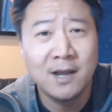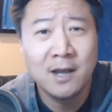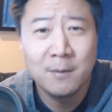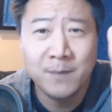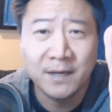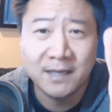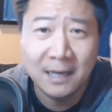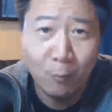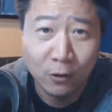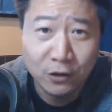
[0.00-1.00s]
Picking
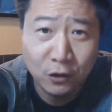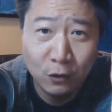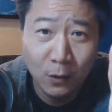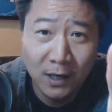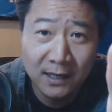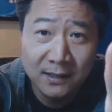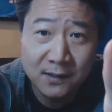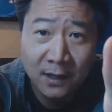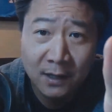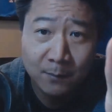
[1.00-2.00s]
up more
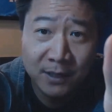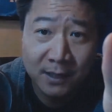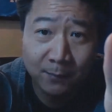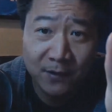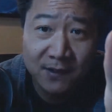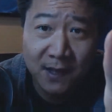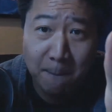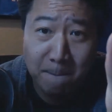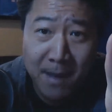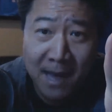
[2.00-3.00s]
Tuas, picked up this
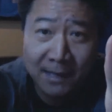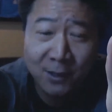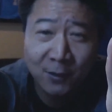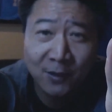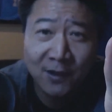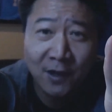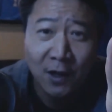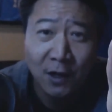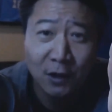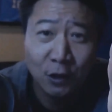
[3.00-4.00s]
Immaculate
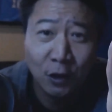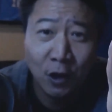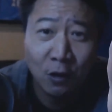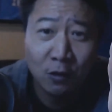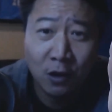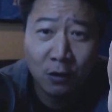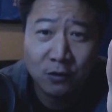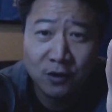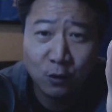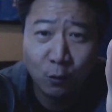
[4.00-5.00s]

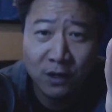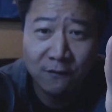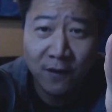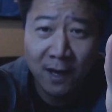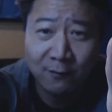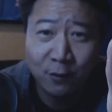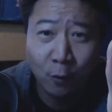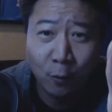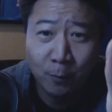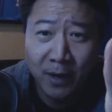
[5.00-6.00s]
logos to 25
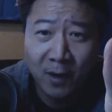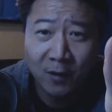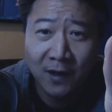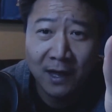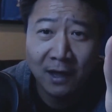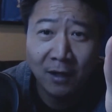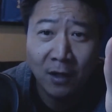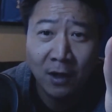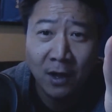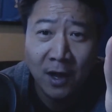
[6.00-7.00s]
gold parallel,
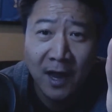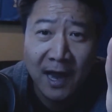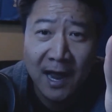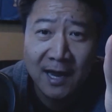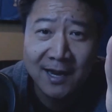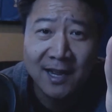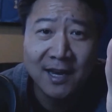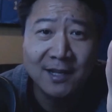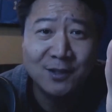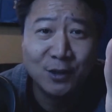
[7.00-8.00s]
and it
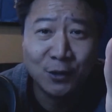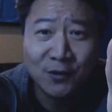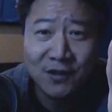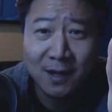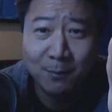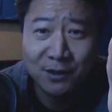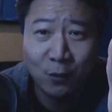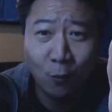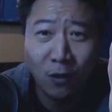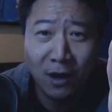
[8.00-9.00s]
is jersey number to
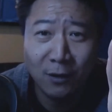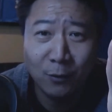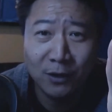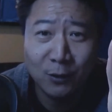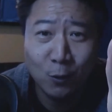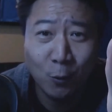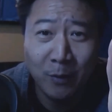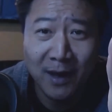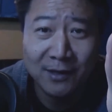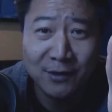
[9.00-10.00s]
1. Really cool
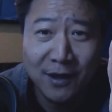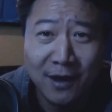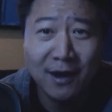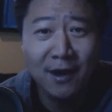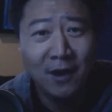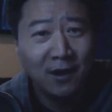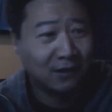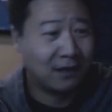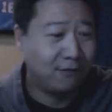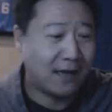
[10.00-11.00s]
patch there.
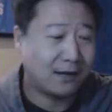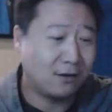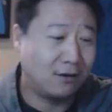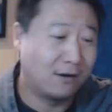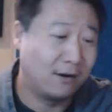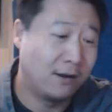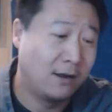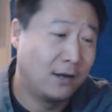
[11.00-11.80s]
Love that card.